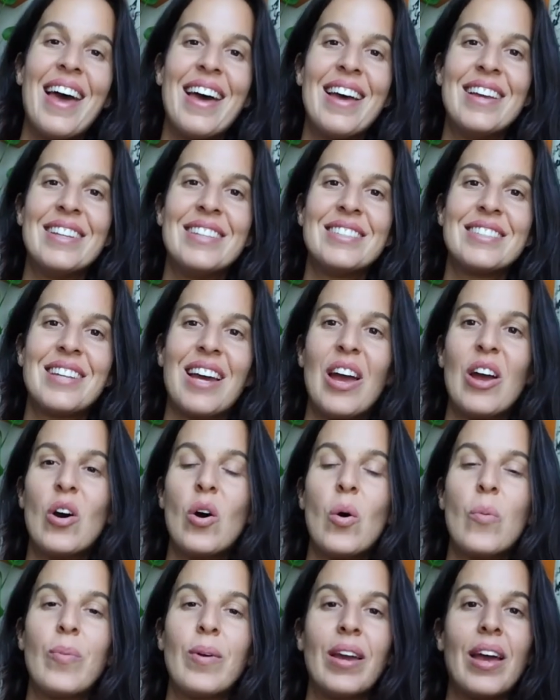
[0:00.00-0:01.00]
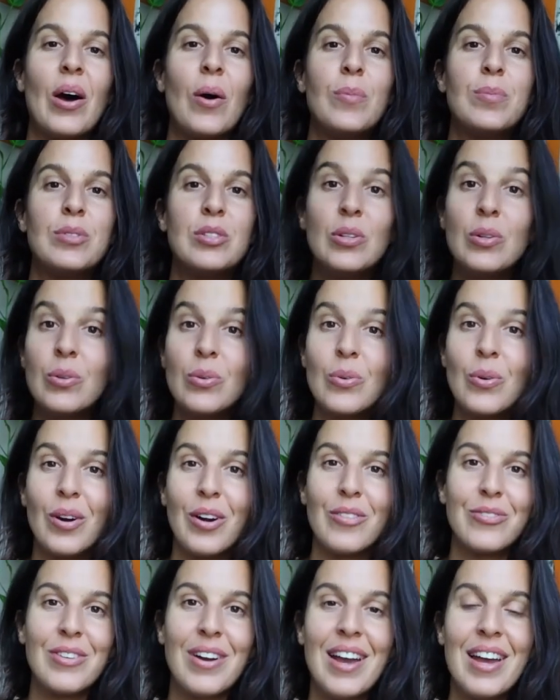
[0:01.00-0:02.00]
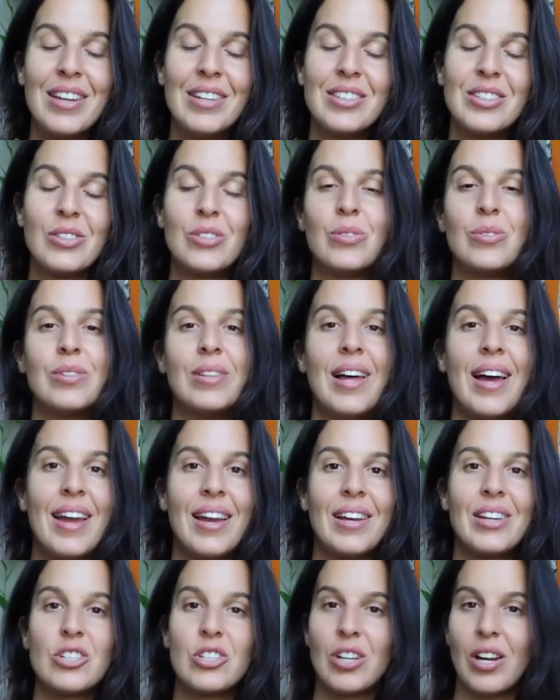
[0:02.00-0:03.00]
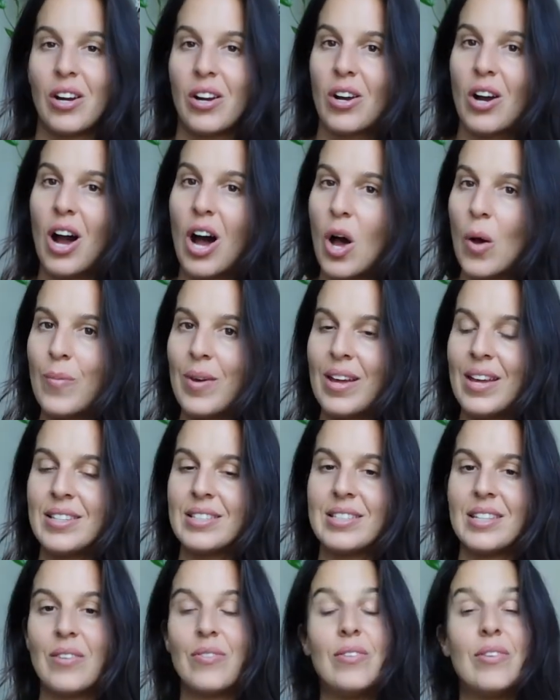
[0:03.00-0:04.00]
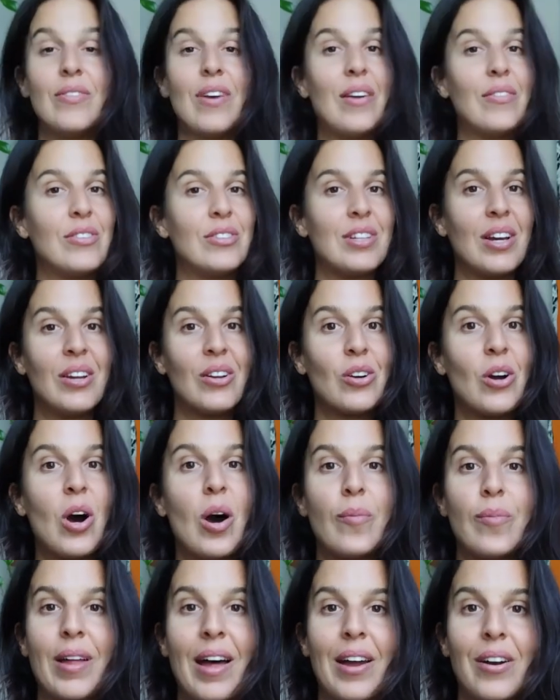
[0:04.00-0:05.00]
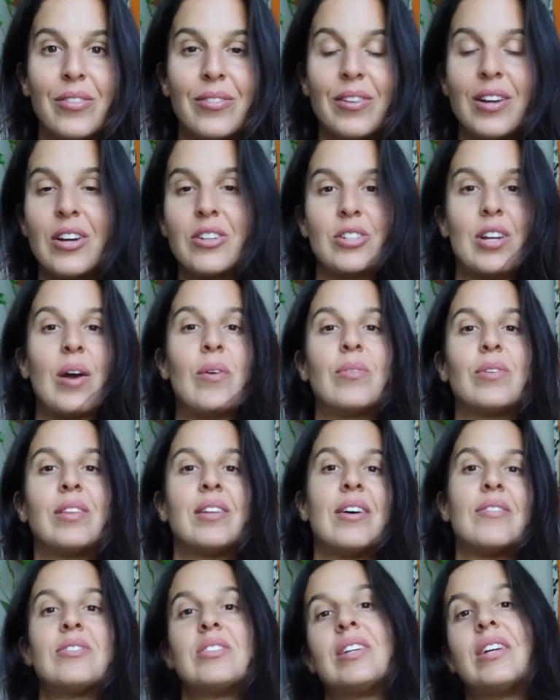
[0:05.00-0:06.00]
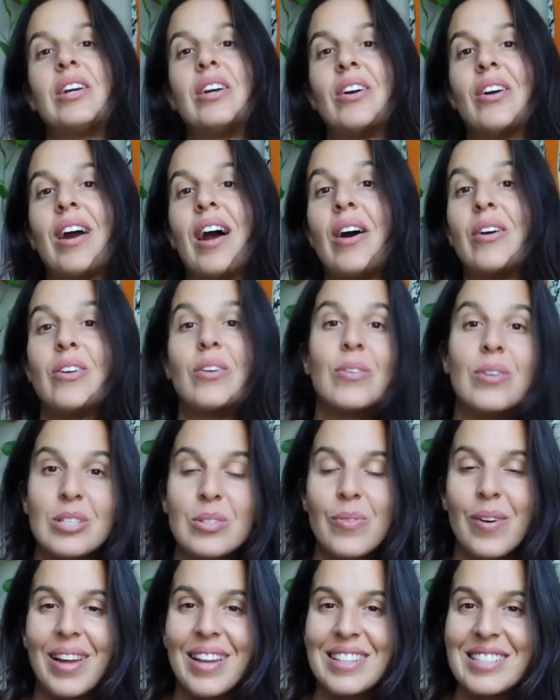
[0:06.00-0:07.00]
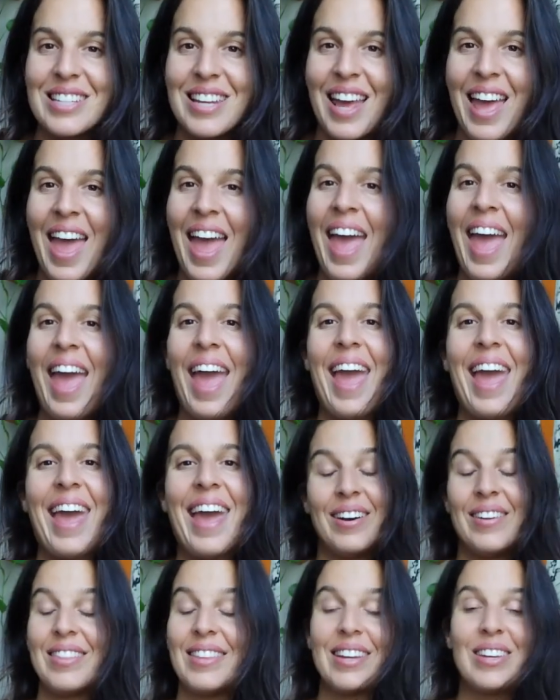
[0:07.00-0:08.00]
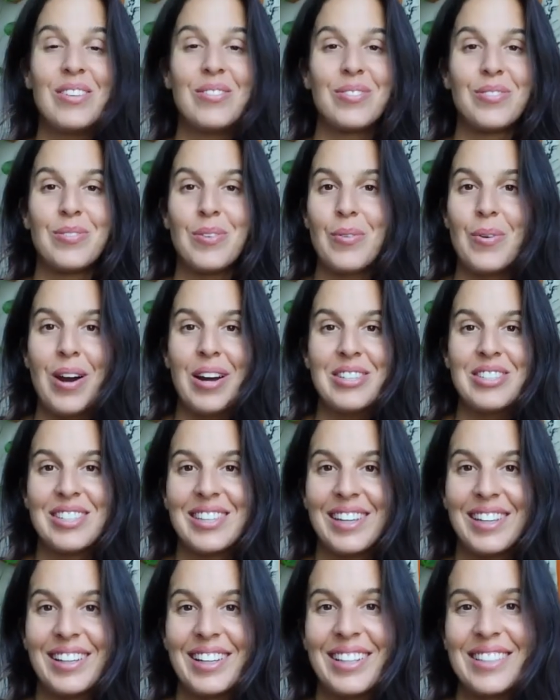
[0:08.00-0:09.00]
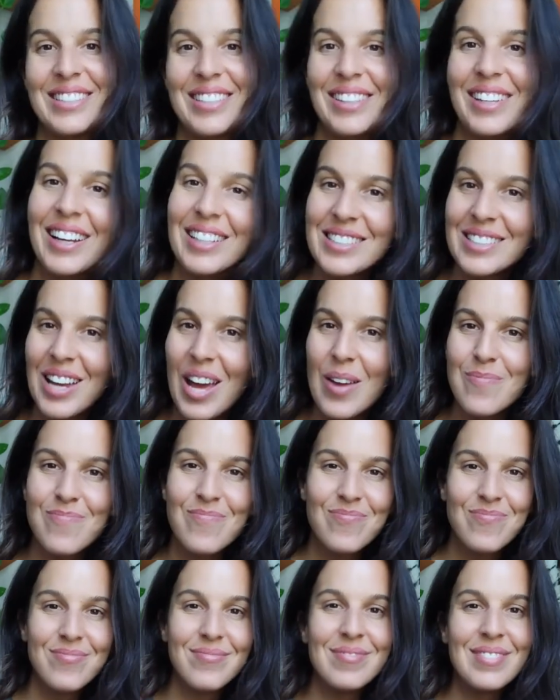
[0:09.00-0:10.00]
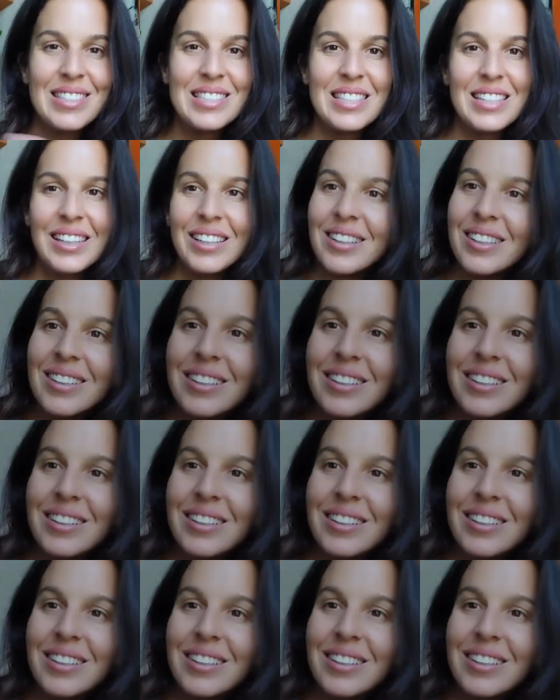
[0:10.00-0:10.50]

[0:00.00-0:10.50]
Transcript: And I hope it helps you or a friend. Do like, share, comment. If you've ever done a gallbladder flush, I would love to hear how yours went. Uh, thank you for watching. Until next time.